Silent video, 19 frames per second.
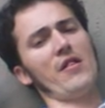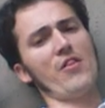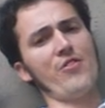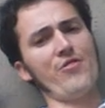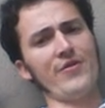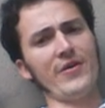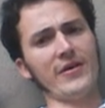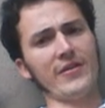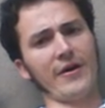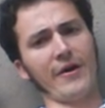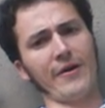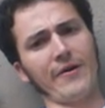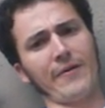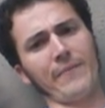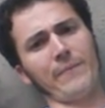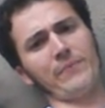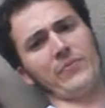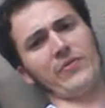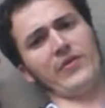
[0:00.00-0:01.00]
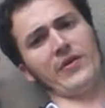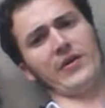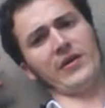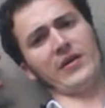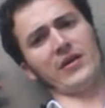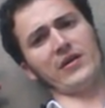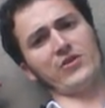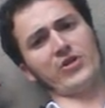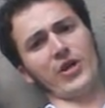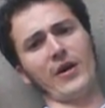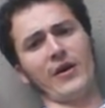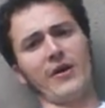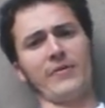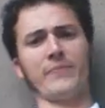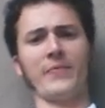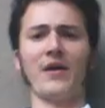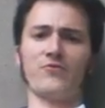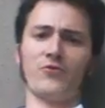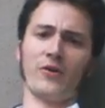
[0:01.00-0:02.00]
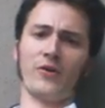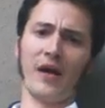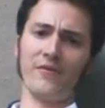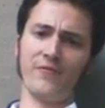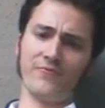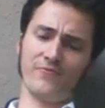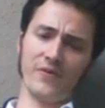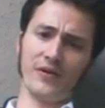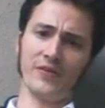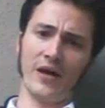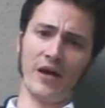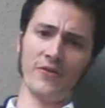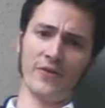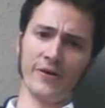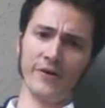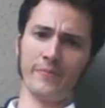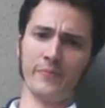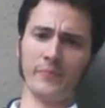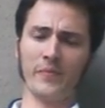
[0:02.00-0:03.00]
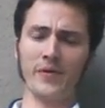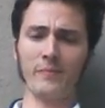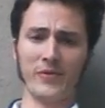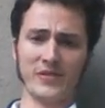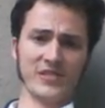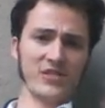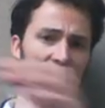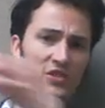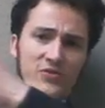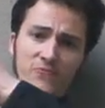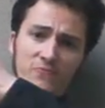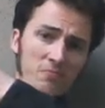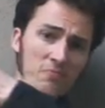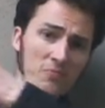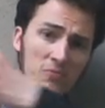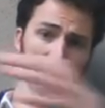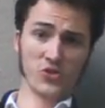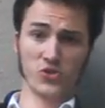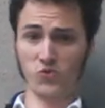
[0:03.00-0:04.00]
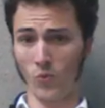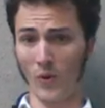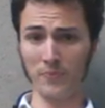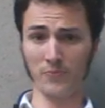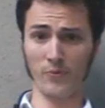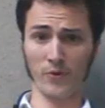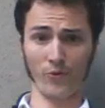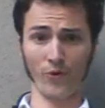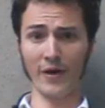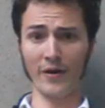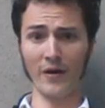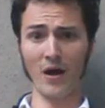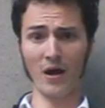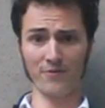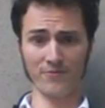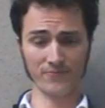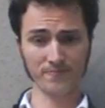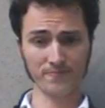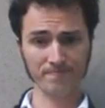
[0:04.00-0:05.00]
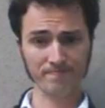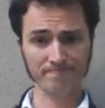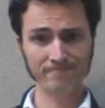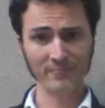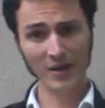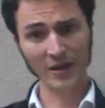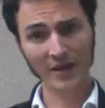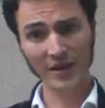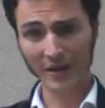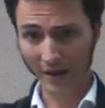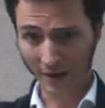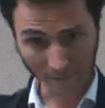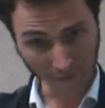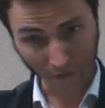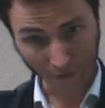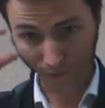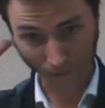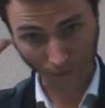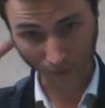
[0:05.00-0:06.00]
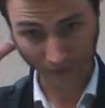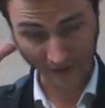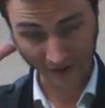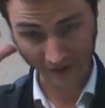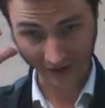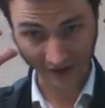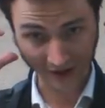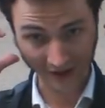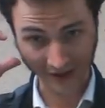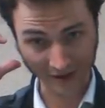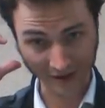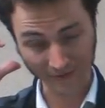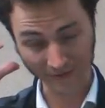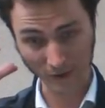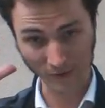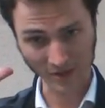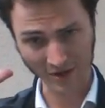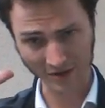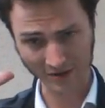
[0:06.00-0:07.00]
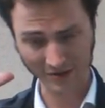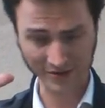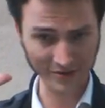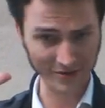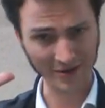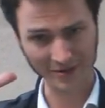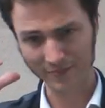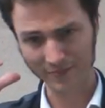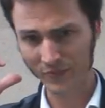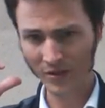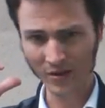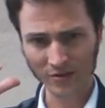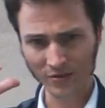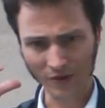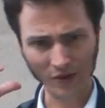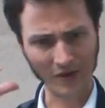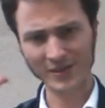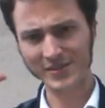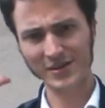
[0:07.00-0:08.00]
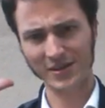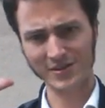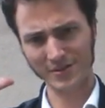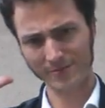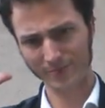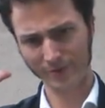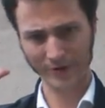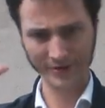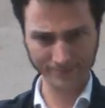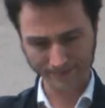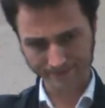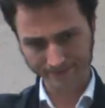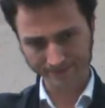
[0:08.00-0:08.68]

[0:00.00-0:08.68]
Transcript: thing there, the chair, after I fell down there, because he just swept me right off. And threw the headphones on, and I was like, no, that's not a submarine.